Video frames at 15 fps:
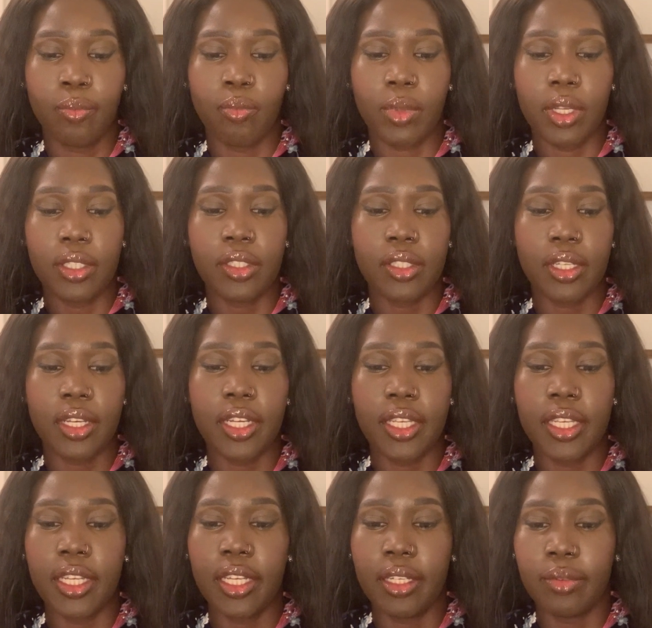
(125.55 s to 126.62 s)
Is
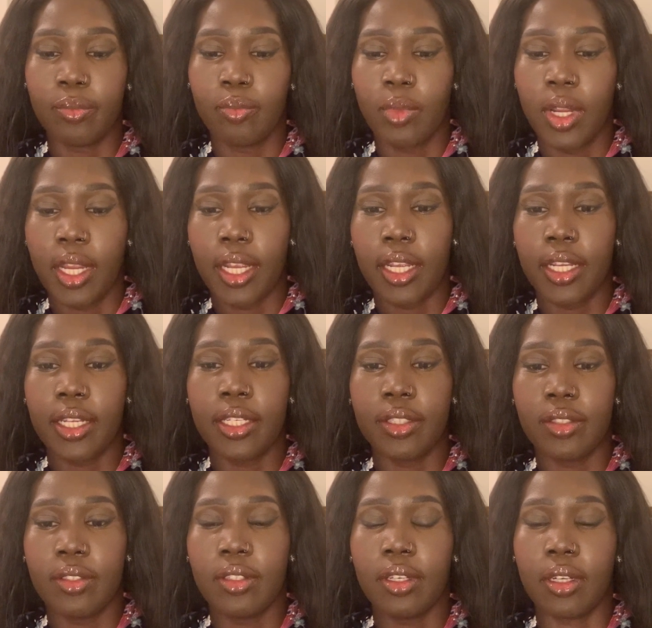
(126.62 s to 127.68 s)
3D.
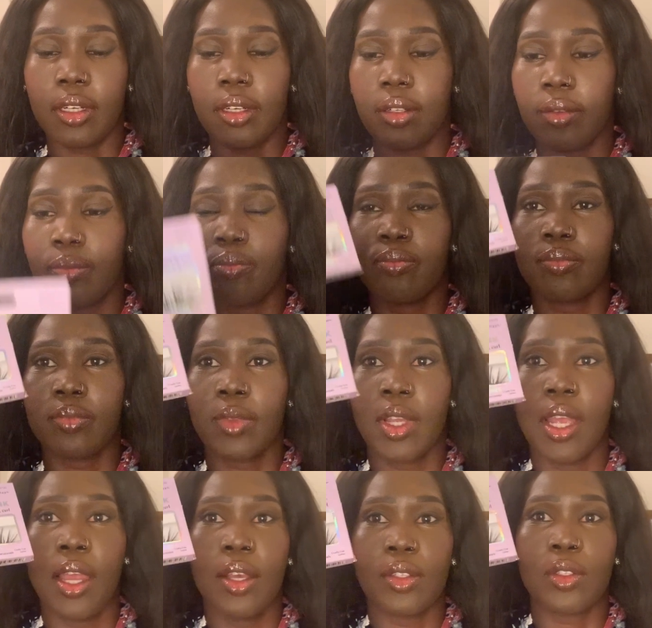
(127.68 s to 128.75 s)
It's
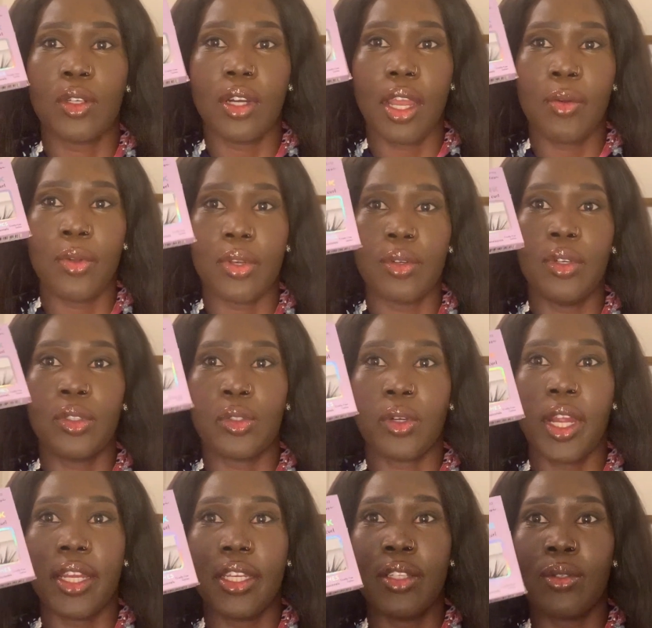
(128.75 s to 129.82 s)
so I will go try
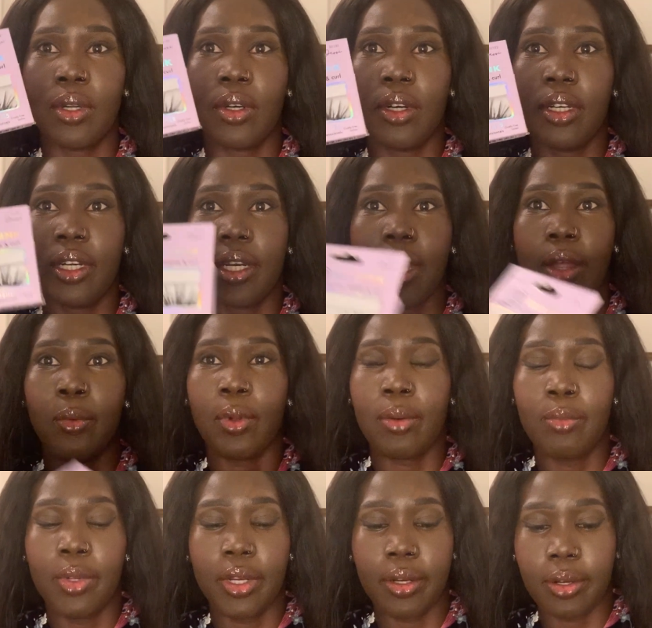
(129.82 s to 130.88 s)
this one on, and I will
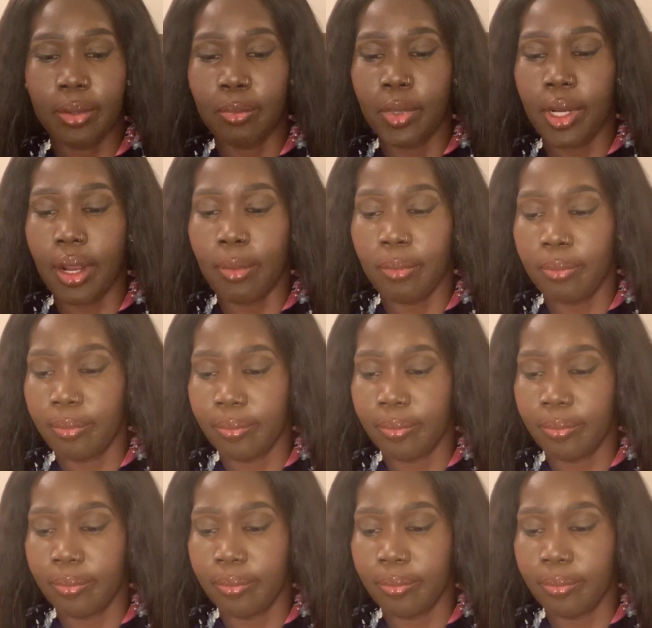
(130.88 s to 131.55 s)
come.